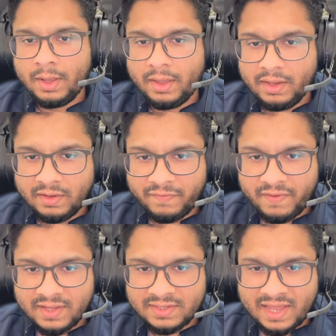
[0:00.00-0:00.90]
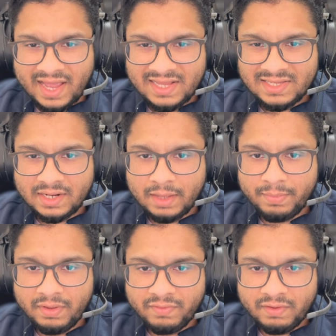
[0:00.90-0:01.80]
interface has an
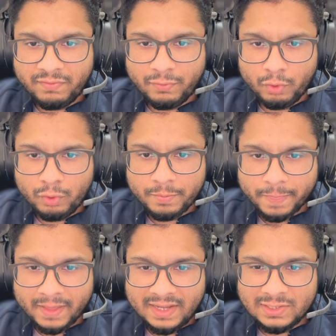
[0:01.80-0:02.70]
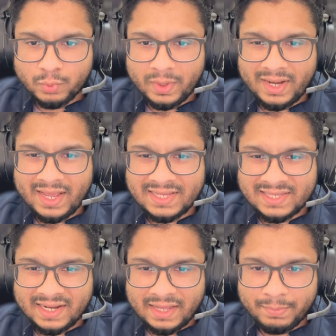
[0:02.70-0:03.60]
IPv4 as well as
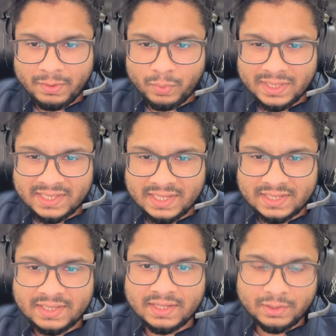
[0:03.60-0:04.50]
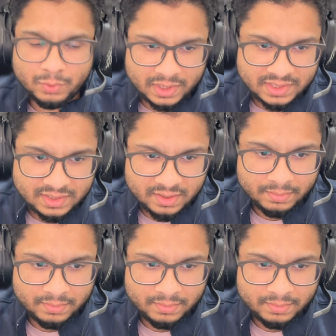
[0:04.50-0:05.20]
an IPv6 address.